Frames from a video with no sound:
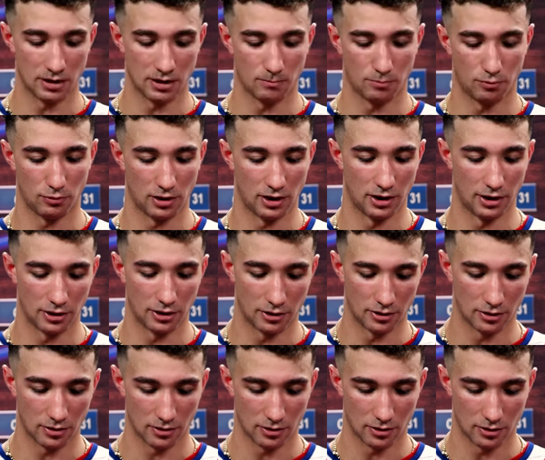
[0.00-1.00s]
and
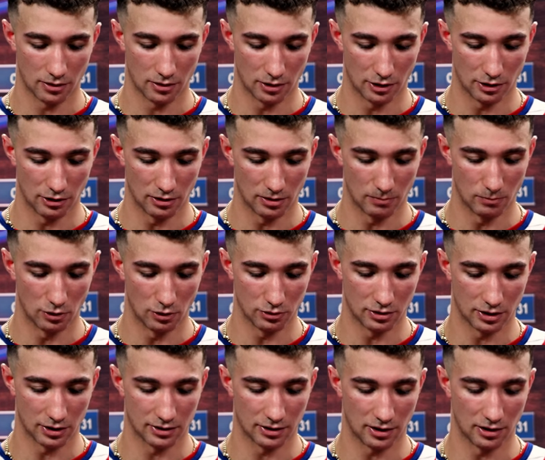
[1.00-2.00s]
player are you the
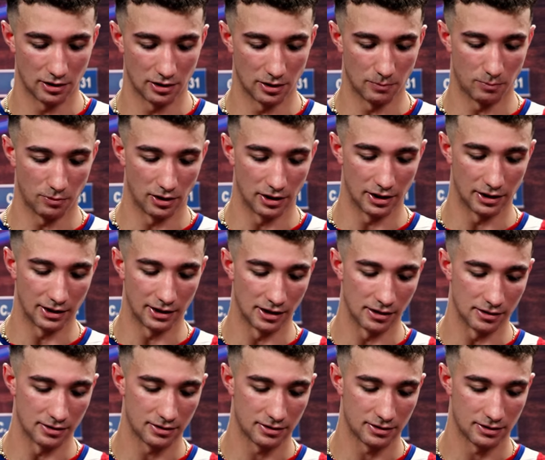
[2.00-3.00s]
most excited to play
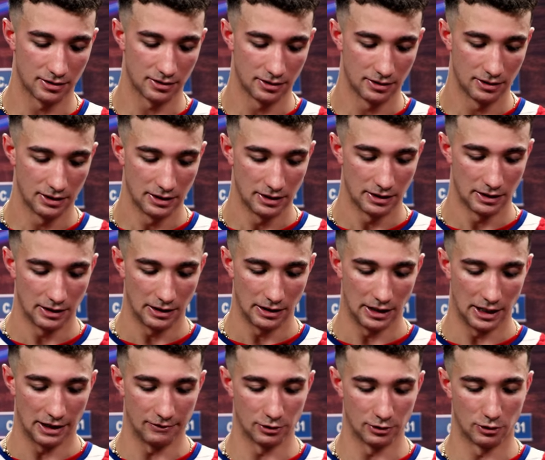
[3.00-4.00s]
against?
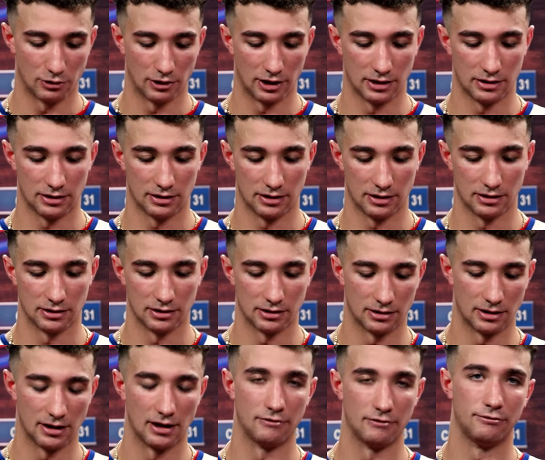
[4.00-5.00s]
Have a great
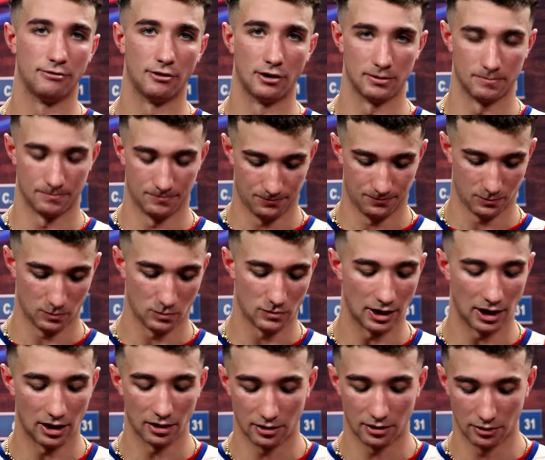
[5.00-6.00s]
season, have fun.
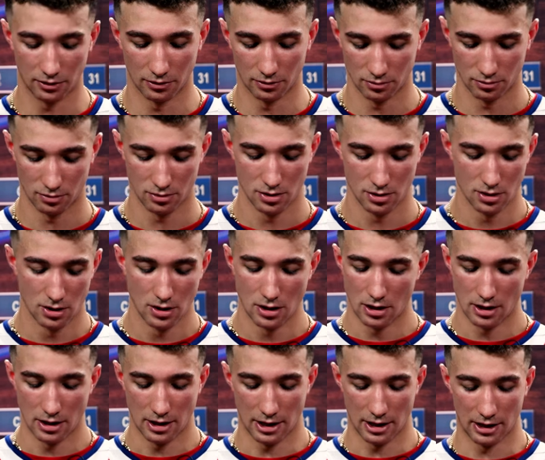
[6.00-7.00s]
Thank you.
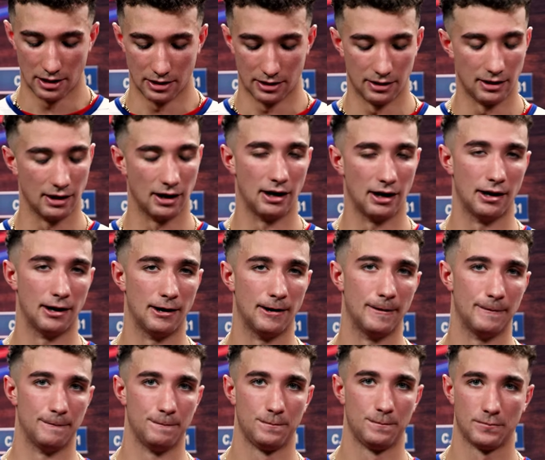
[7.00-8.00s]
And
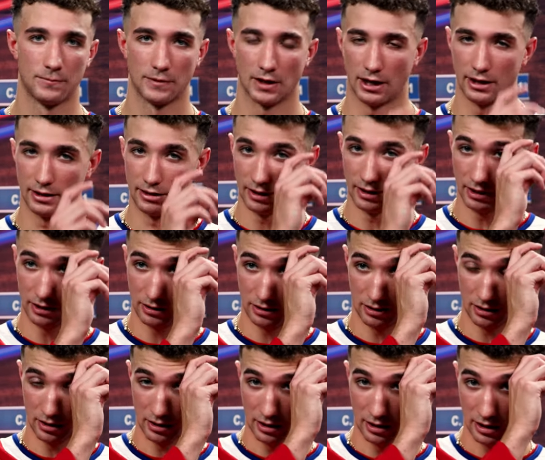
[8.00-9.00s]
uh, I think
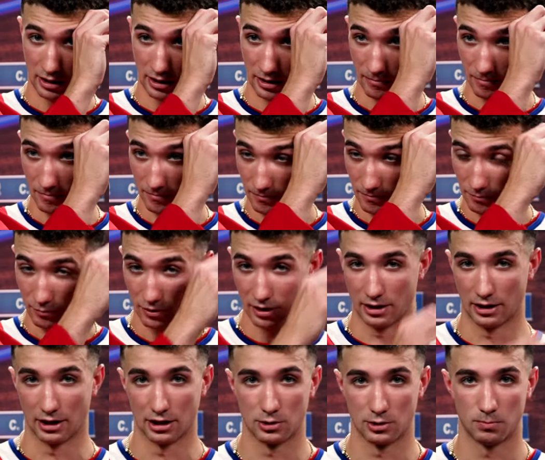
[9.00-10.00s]
playing
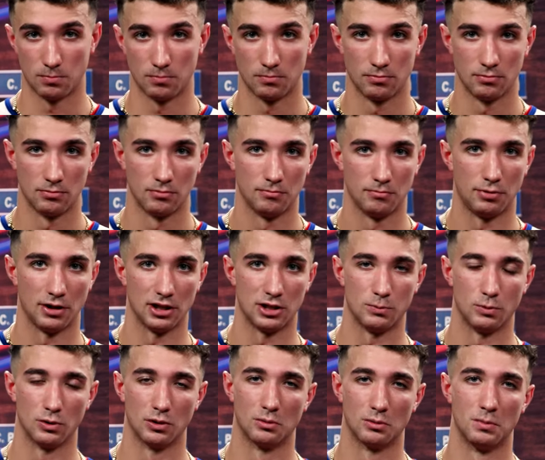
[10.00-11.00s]
against
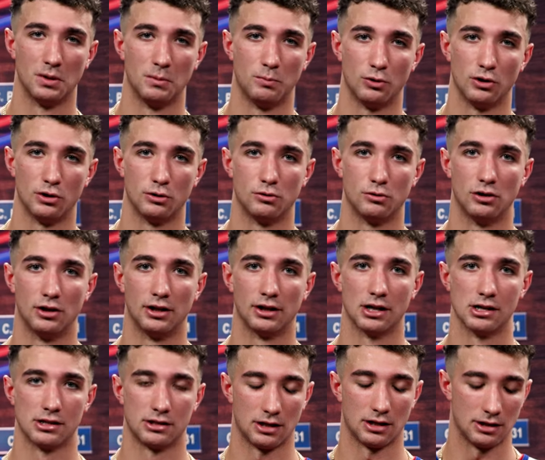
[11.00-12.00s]
Pittsburgh would be pretty cool. Like
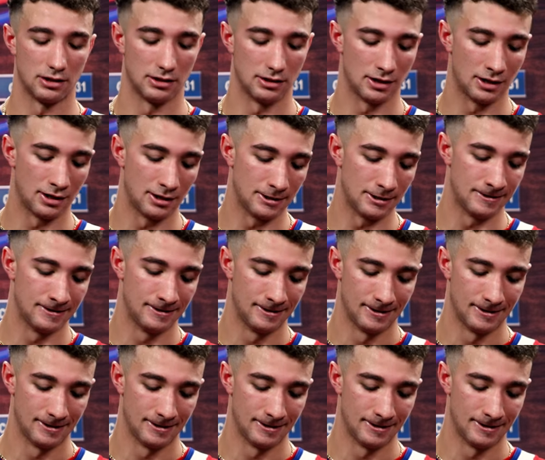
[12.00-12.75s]
I said, uh,